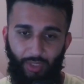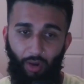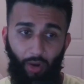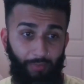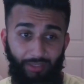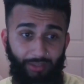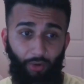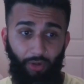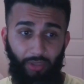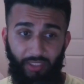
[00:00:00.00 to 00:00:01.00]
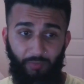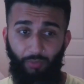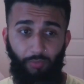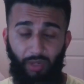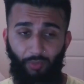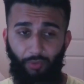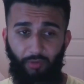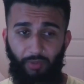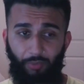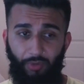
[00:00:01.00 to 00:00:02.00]
I mean, or at least be maybe one of
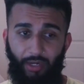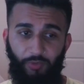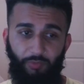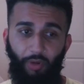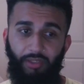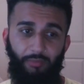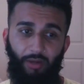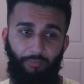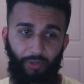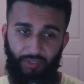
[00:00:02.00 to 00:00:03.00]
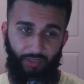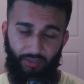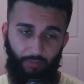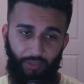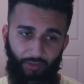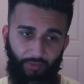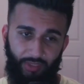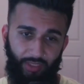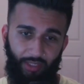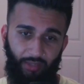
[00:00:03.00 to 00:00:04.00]
the people that helps break them out of prison or something towards
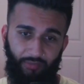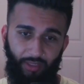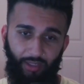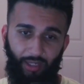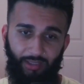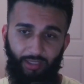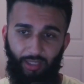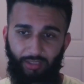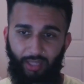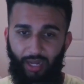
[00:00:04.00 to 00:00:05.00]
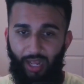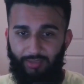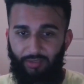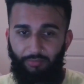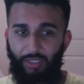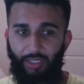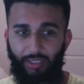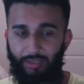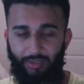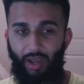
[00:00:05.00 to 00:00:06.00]
the end. I think like that has to be
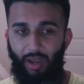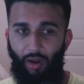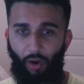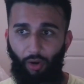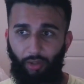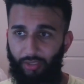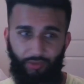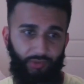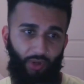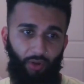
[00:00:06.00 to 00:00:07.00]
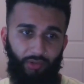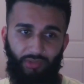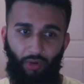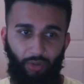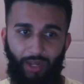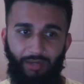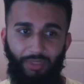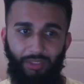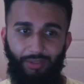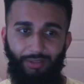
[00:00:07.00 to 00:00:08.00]
his arc because you saw Starlight
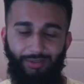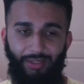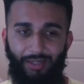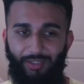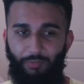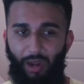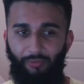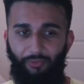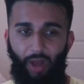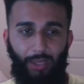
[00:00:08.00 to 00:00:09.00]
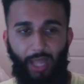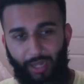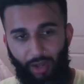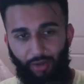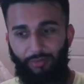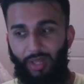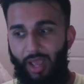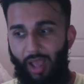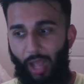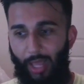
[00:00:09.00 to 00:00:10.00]
be the next powerful. I like how
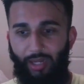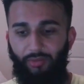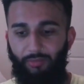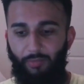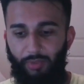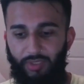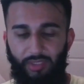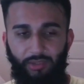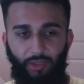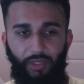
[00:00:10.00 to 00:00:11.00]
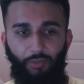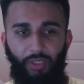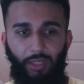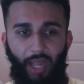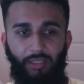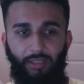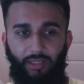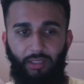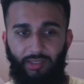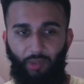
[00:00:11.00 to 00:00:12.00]
remember season 3 we liked it
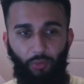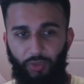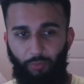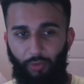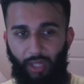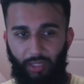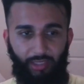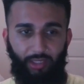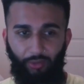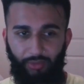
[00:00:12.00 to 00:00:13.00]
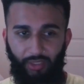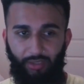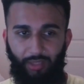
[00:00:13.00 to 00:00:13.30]
because Soldier Boy kind of killed it.